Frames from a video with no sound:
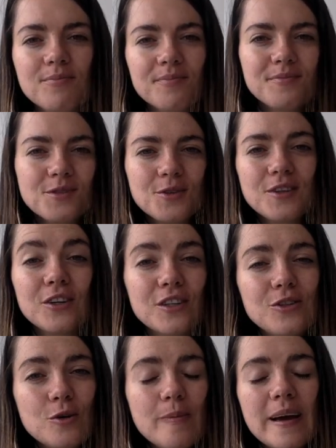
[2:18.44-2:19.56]
So they're the
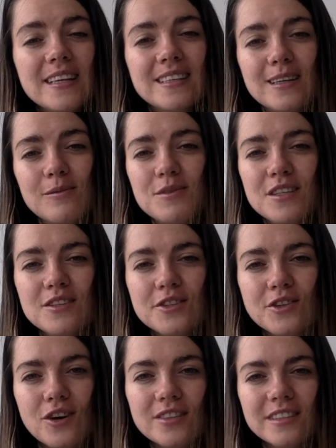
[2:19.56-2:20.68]
two biggest clubs in
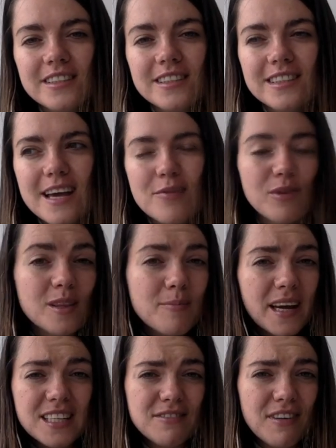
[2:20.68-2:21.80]
Scotland with the
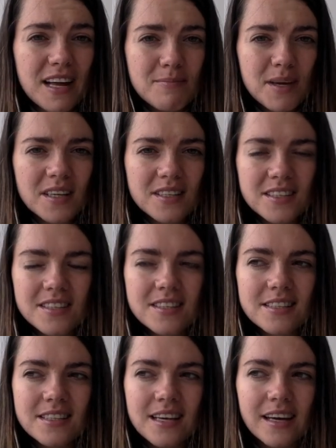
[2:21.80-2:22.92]
biggest fan bases.
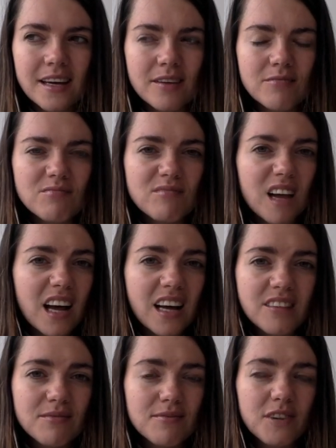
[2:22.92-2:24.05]
And
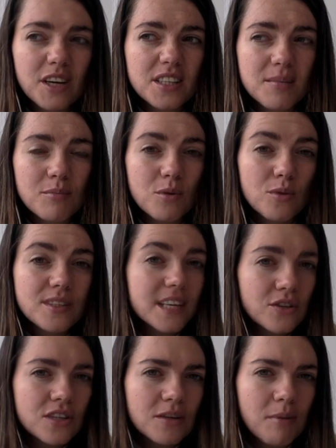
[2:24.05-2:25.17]
for example,
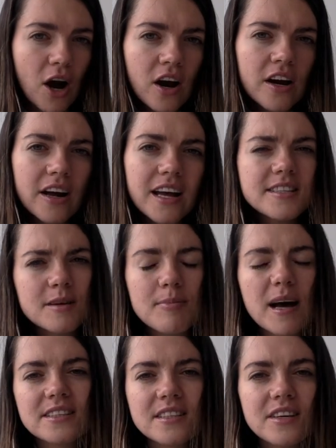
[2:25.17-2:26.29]
Celtic Park has a
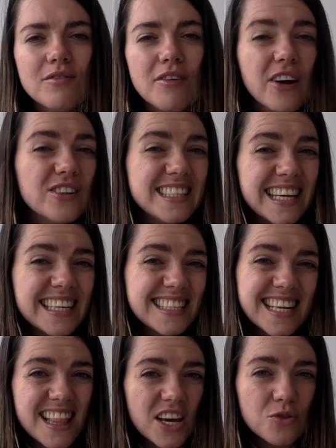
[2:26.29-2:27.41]
capacity of around
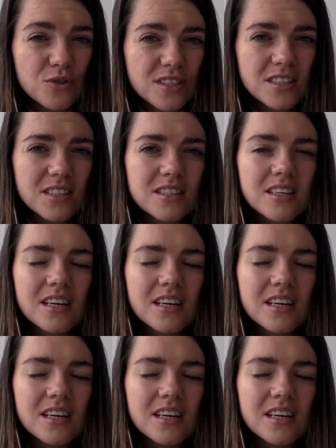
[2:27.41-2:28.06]
60,000